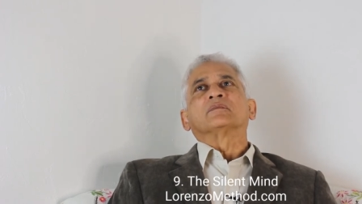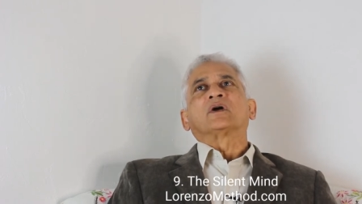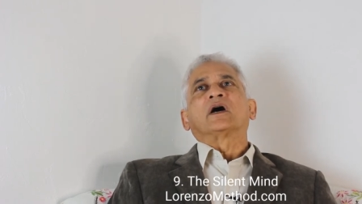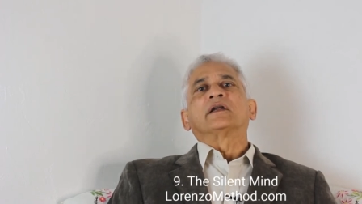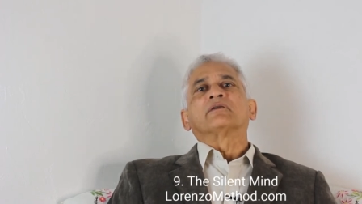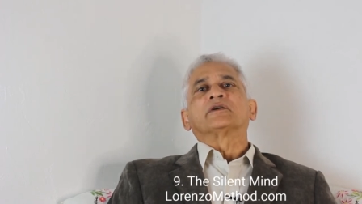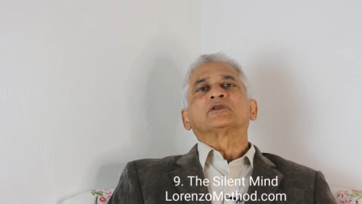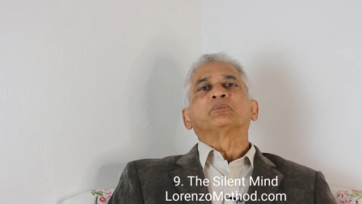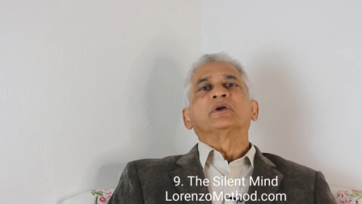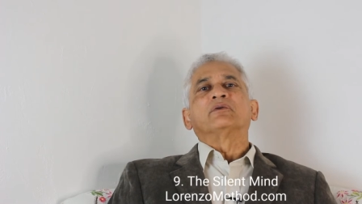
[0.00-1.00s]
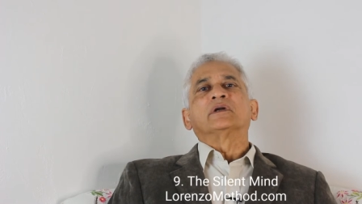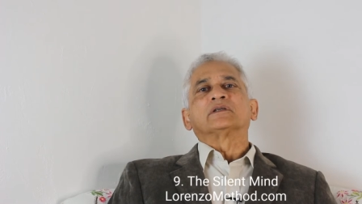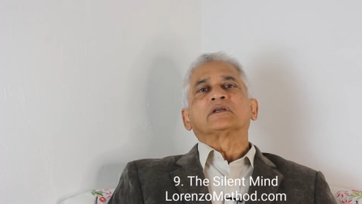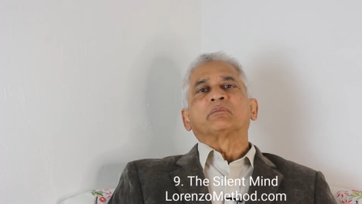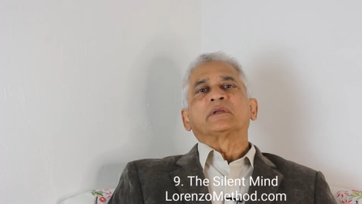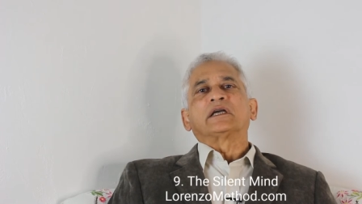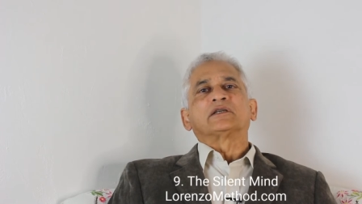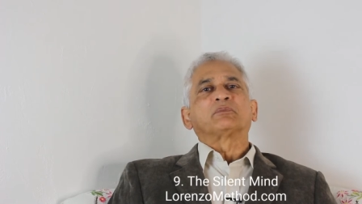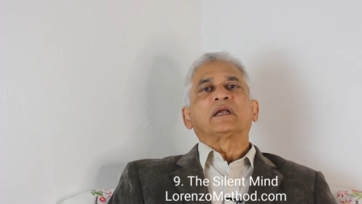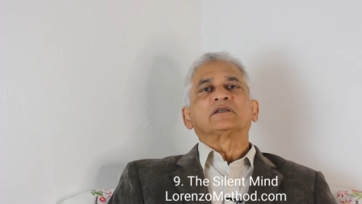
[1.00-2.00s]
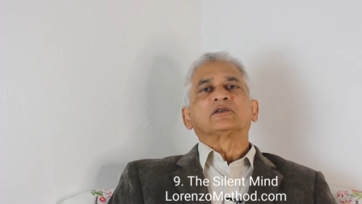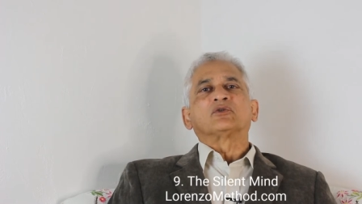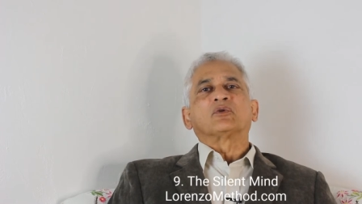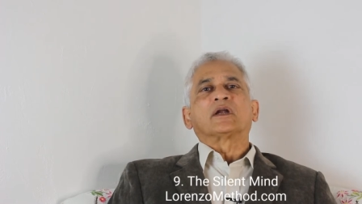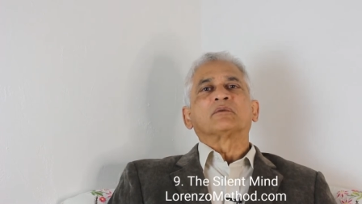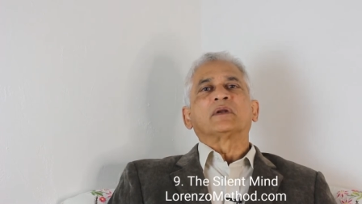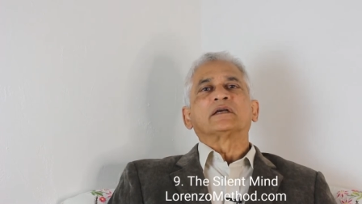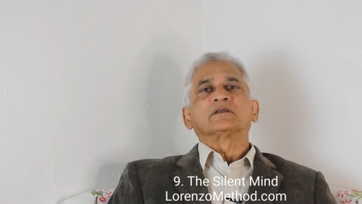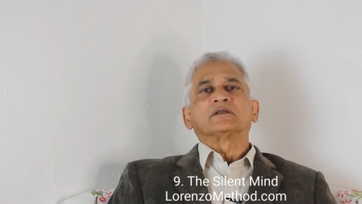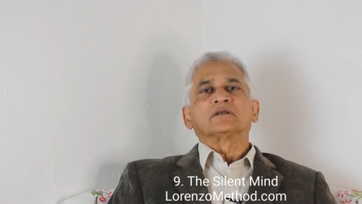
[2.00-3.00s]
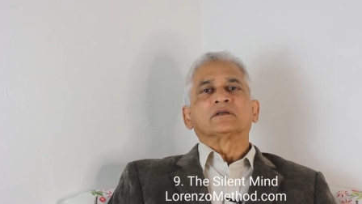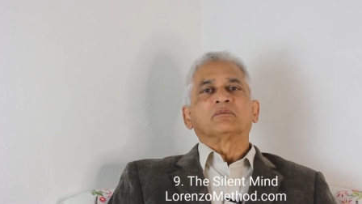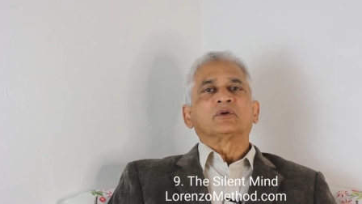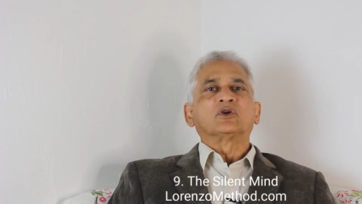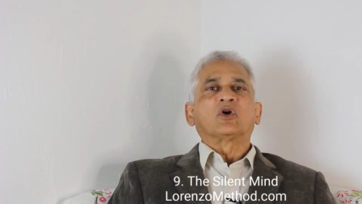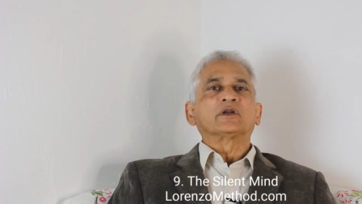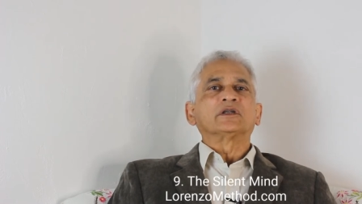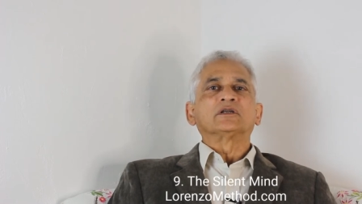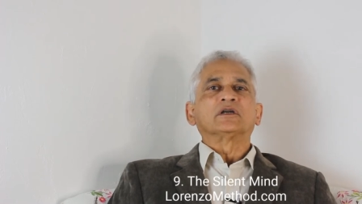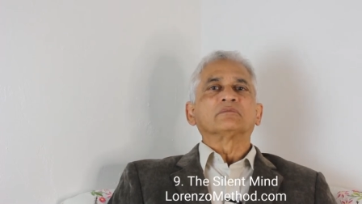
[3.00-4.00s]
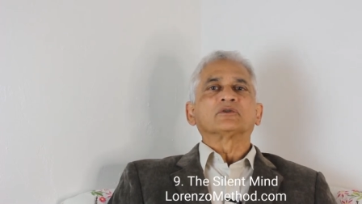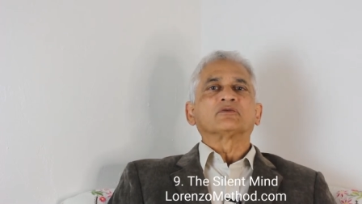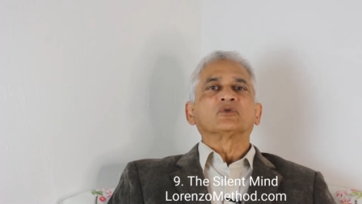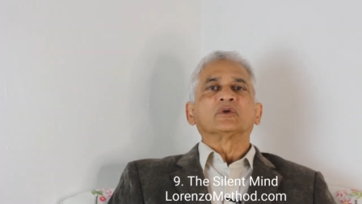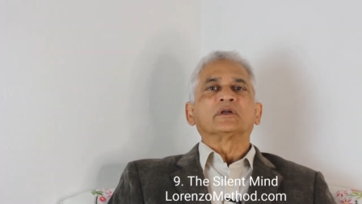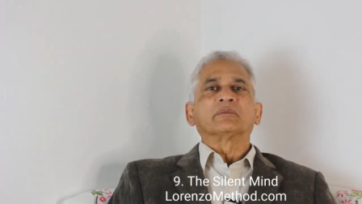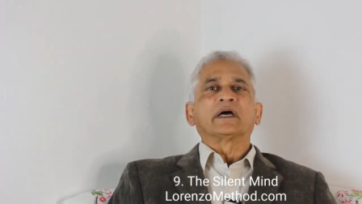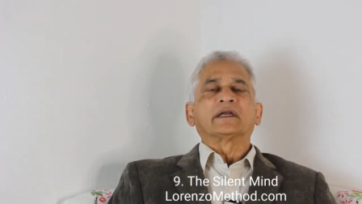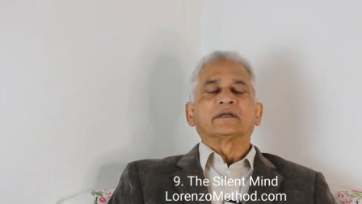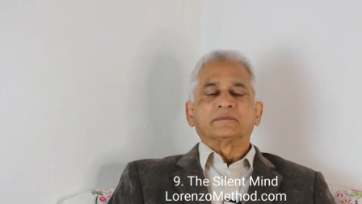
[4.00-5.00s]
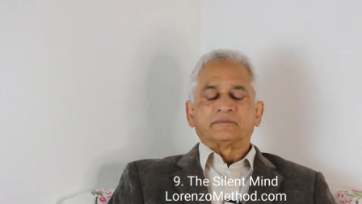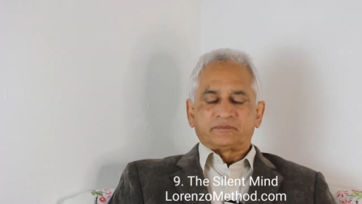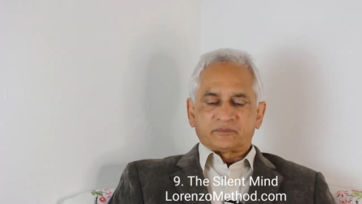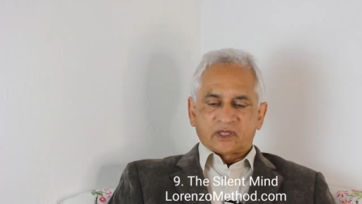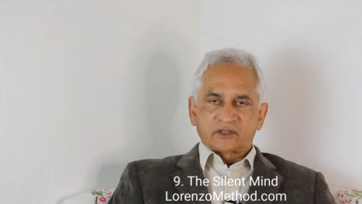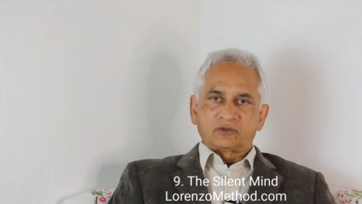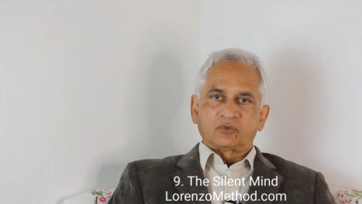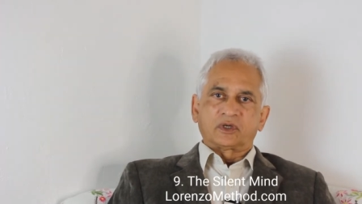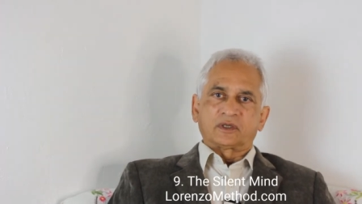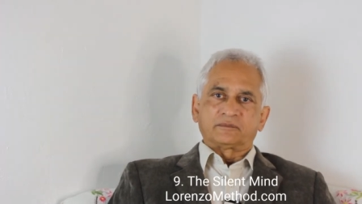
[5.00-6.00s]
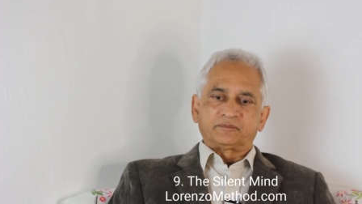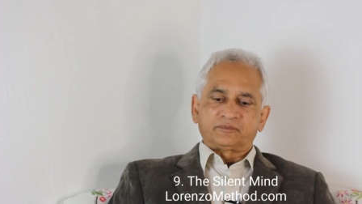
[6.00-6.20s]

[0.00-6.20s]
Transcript: kind of experience something as pleasant or unpleasant, but not in terms of good and bad, as it were.